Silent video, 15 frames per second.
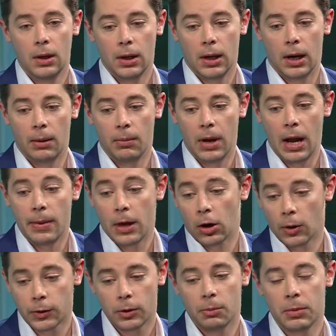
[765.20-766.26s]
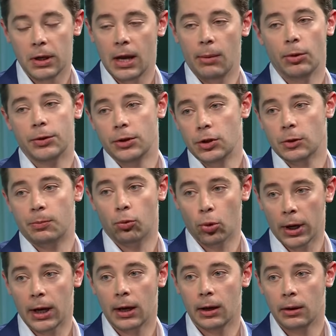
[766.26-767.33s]
Um, and then also being able to just
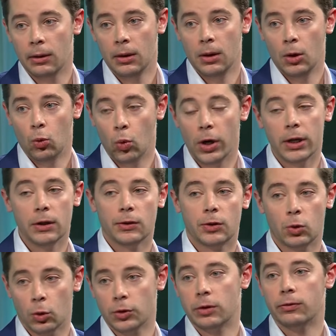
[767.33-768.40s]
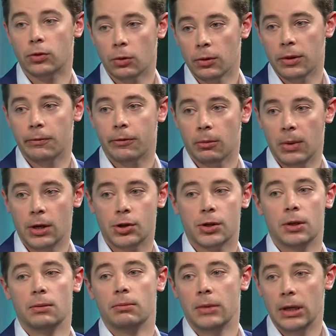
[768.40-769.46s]
bring what is source of truth
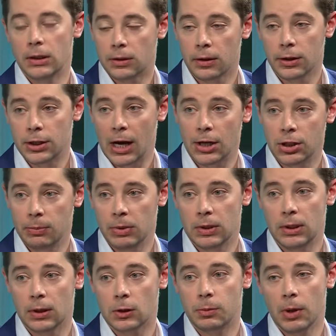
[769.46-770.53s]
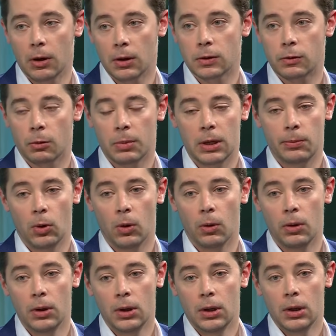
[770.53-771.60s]
information into the ChatGPT experience for people.
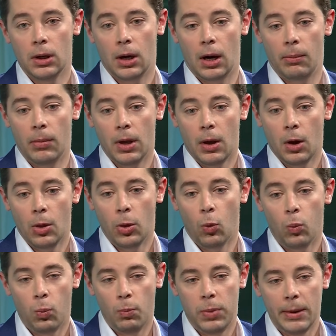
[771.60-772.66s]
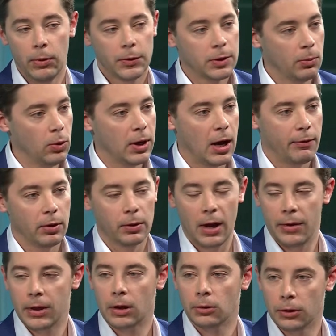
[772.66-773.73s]
The people somewhat have,
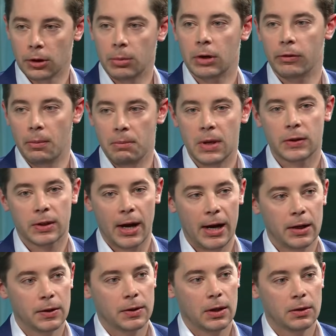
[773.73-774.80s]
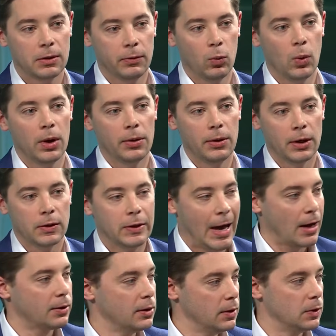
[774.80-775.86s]
I think, a little bit of a misguided sense of what
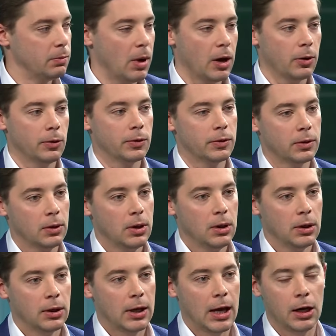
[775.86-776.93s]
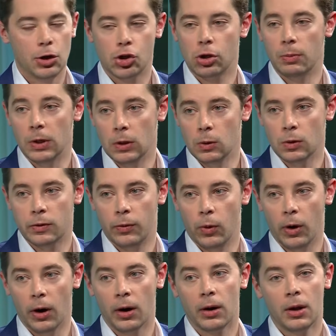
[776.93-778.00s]
exactly these models can and should be used
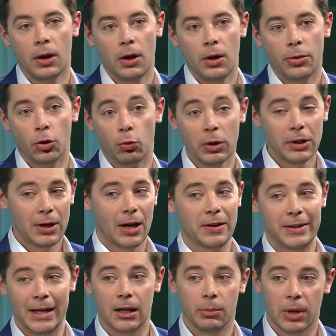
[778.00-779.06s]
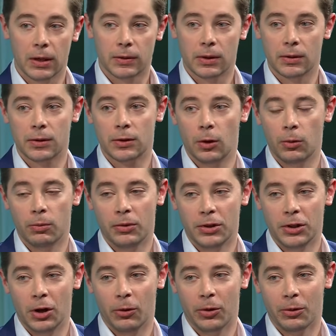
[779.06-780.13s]
for they're really not databases. So
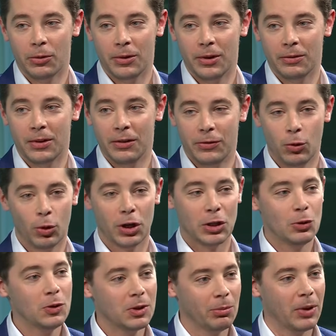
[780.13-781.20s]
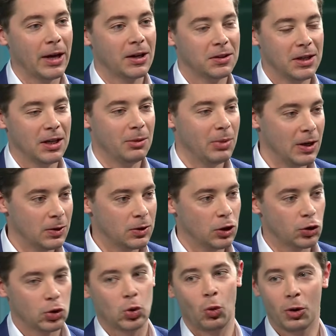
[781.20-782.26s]
you know, if you were to use them like a database to
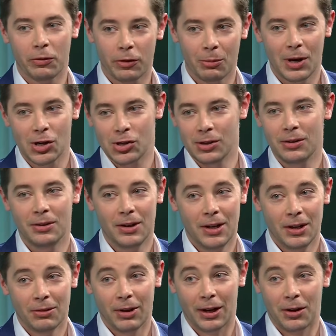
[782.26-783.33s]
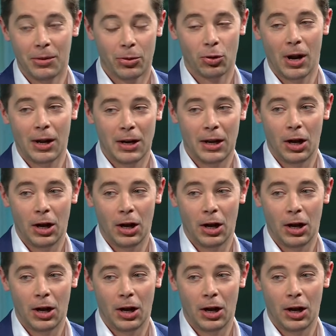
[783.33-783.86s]
store information, like they're not